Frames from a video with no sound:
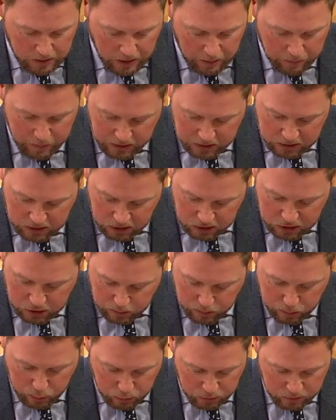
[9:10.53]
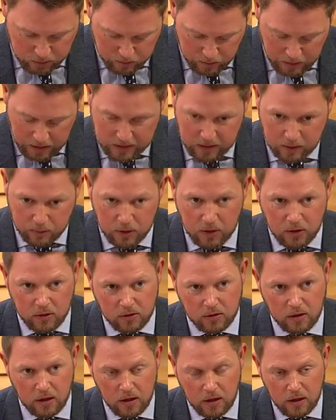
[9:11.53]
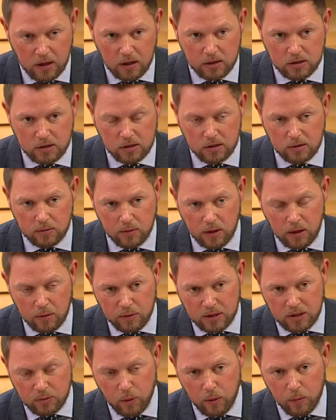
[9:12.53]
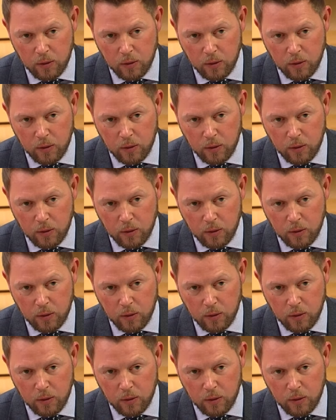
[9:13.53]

It's such an important matter because, as Mr.